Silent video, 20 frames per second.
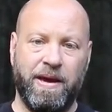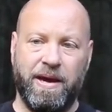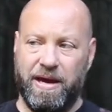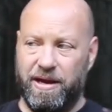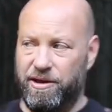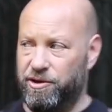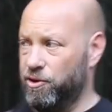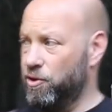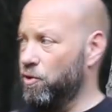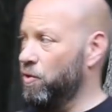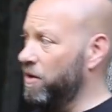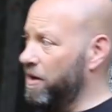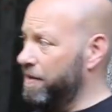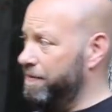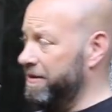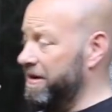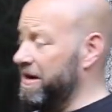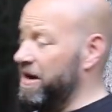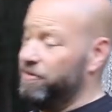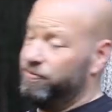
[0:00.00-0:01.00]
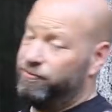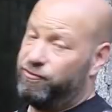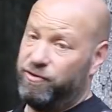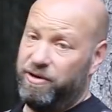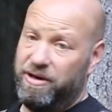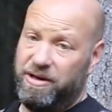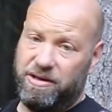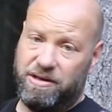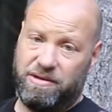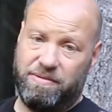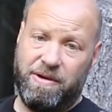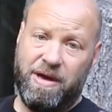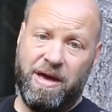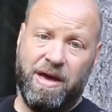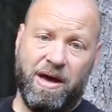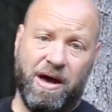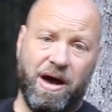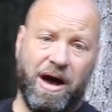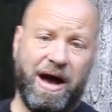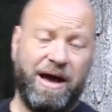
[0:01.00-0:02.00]
and you're going up and down trees,
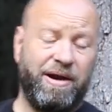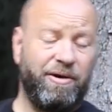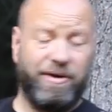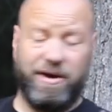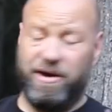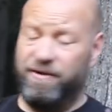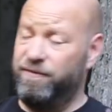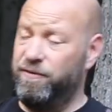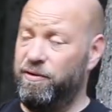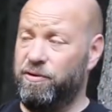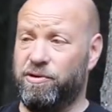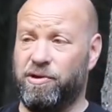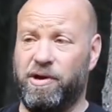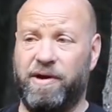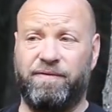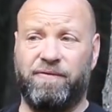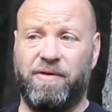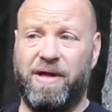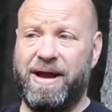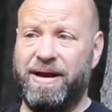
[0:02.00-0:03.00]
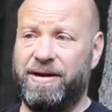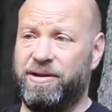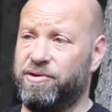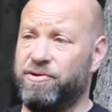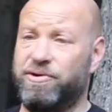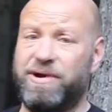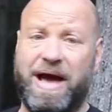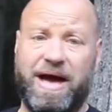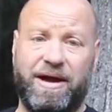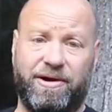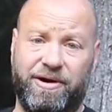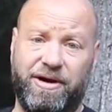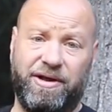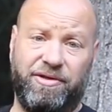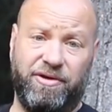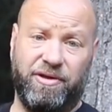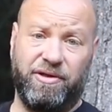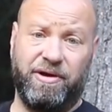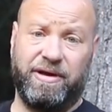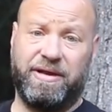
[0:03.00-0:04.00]
uh, I don't care if you use lifelines or not or
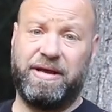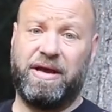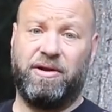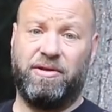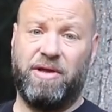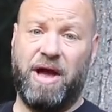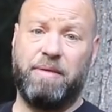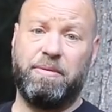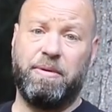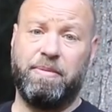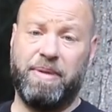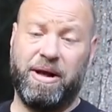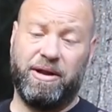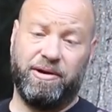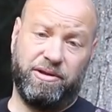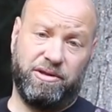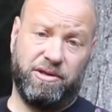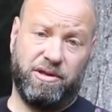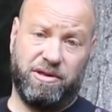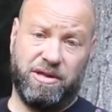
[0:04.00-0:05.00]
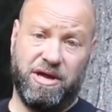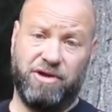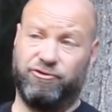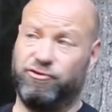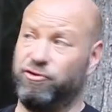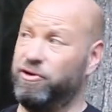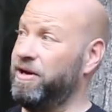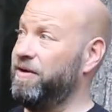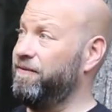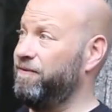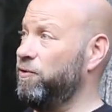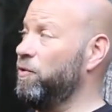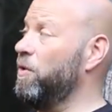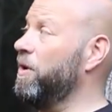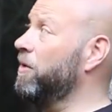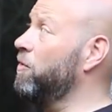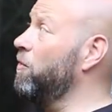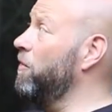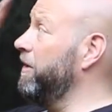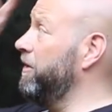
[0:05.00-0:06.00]
anything like that, a lineman belt is essential. If you
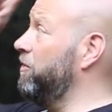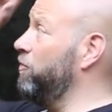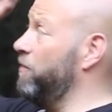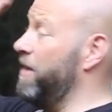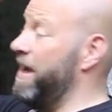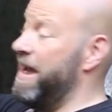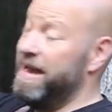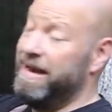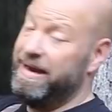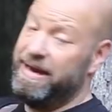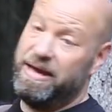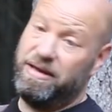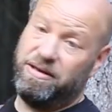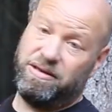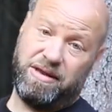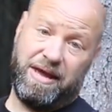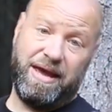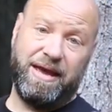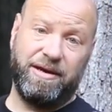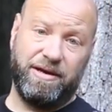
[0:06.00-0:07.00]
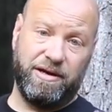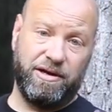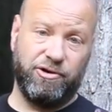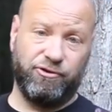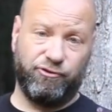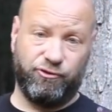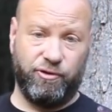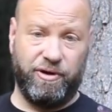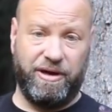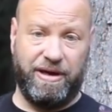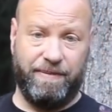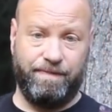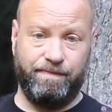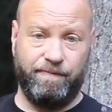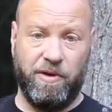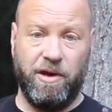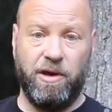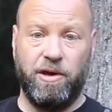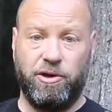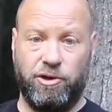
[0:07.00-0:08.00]
are going to hang a stand in a tree,
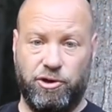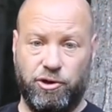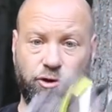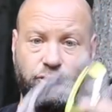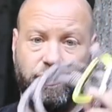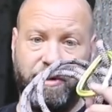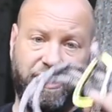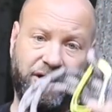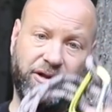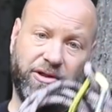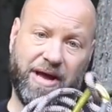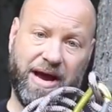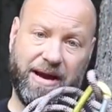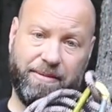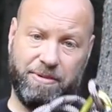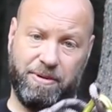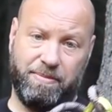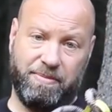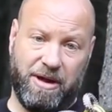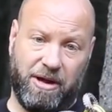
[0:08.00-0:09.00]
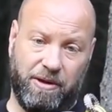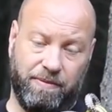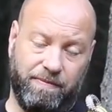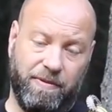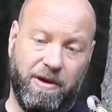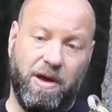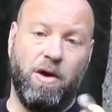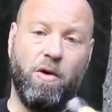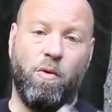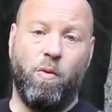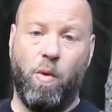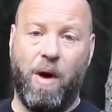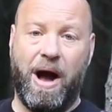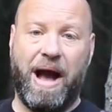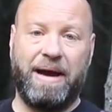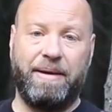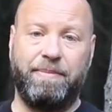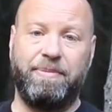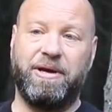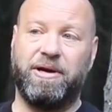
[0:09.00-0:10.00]
you need a lineman belt.
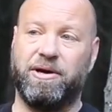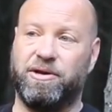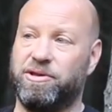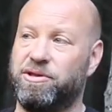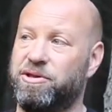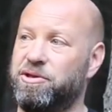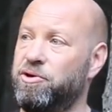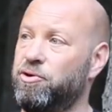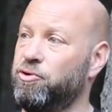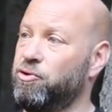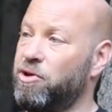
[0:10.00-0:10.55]
Why? Because your